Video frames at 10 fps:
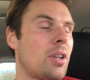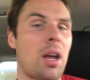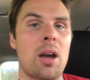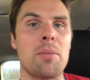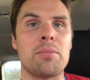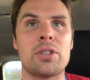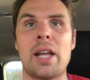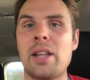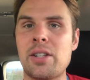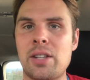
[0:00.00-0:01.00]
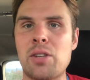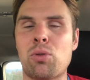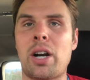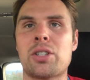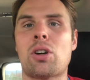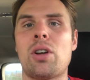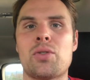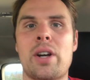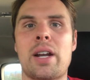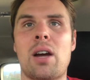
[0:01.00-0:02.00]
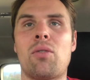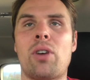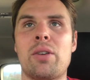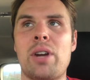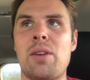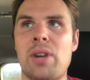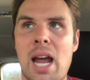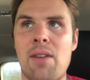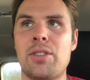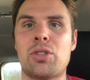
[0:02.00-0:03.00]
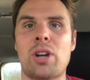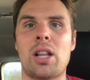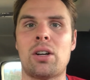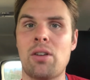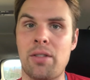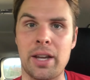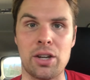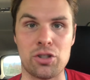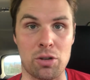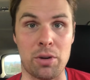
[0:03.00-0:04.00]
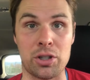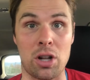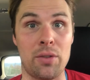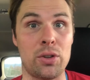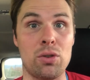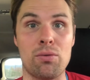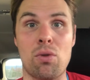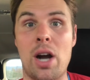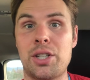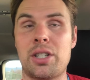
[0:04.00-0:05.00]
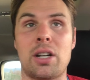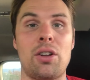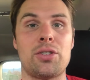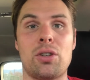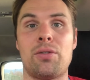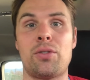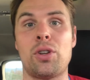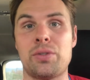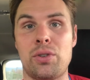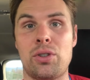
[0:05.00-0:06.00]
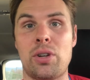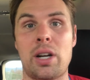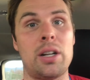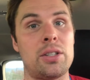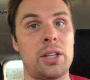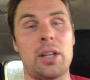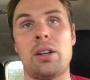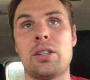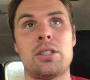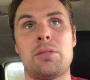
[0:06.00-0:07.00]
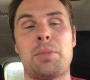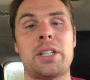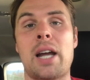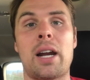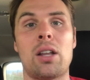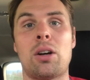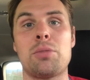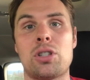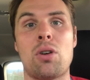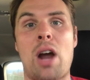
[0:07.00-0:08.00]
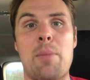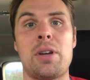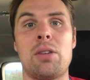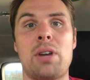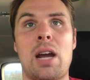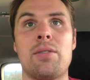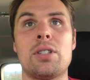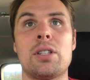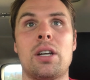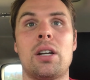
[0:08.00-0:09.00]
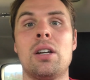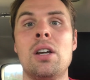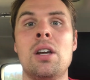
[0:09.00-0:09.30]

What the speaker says: So that's where Xcrawl is right now. We have the trailer. Thank you so much, all of you who've watched, and also for those of you who donated, it's spectacular. I'm so happy that we have this thing.